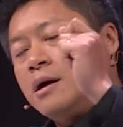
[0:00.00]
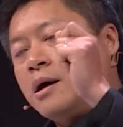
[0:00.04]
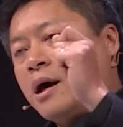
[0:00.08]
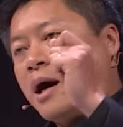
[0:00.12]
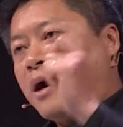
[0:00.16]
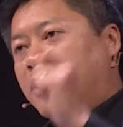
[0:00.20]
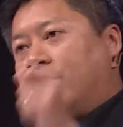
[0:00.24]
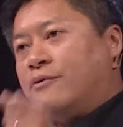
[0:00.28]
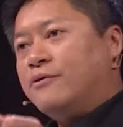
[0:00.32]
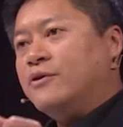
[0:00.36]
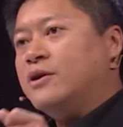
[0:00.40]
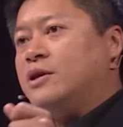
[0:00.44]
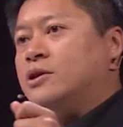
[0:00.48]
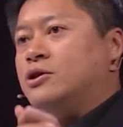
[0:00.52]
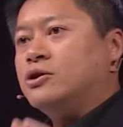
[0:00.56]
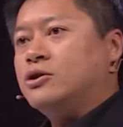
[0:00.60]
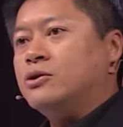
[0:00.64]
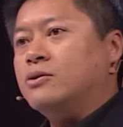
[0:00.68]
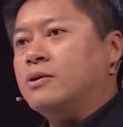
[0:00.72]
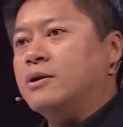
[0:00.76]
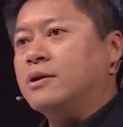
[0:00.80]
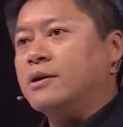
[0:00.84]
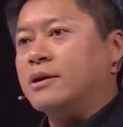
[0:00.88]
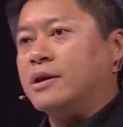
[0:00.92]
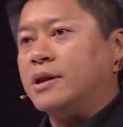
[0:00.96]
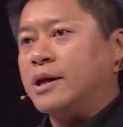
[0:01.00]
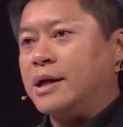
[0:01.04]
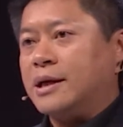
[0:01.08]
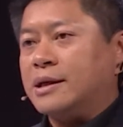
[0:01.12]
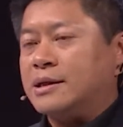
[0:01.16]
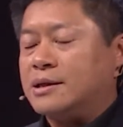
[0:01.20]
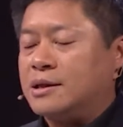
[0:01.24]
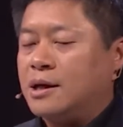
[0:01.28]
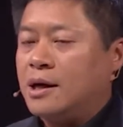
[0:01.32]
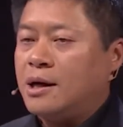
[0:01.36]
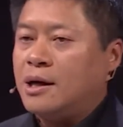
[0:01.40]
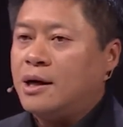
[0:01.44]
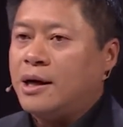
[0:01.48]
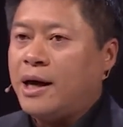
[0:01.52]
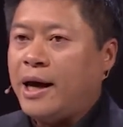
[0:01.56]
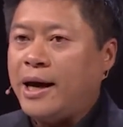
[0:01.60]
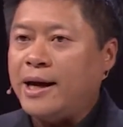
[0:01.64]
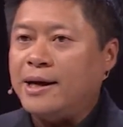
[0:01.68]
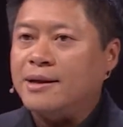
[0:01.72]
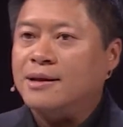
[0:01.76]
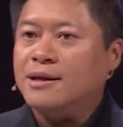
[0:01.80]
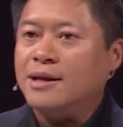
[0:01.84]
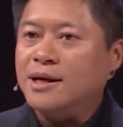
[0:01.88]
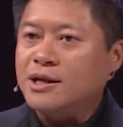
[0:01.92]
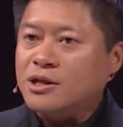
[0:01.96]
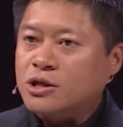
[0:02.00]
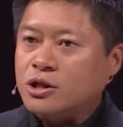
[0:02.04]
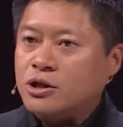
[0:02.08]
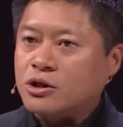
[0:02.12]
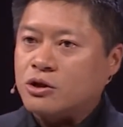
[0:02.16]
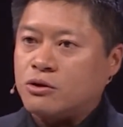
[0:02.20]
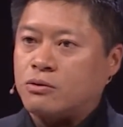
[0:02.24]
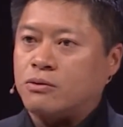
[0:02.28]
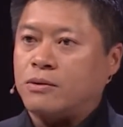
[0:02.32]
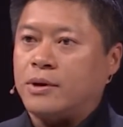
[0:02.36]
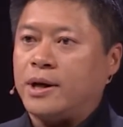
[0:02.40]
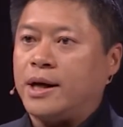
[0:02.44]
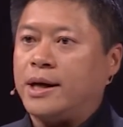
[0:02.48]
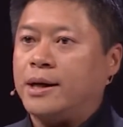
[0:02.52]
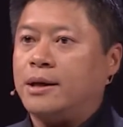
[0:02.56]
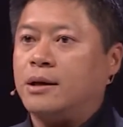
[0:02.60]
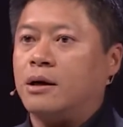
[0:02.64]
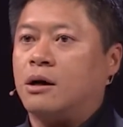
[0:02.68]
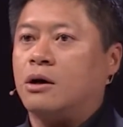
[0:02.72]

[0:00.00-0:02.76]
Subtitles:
every student thinks, hey, let's create